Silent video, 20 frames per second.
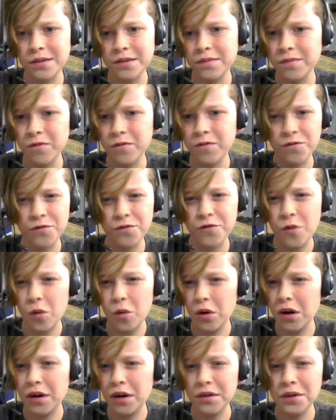
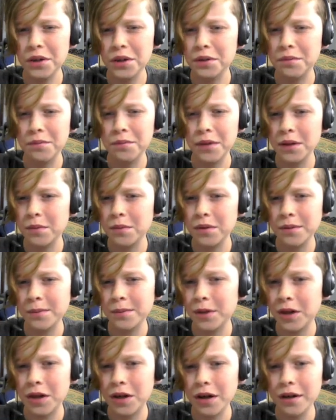400 maybe
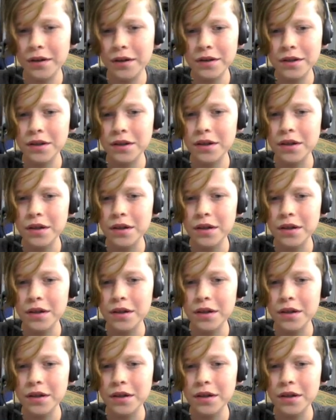blocks.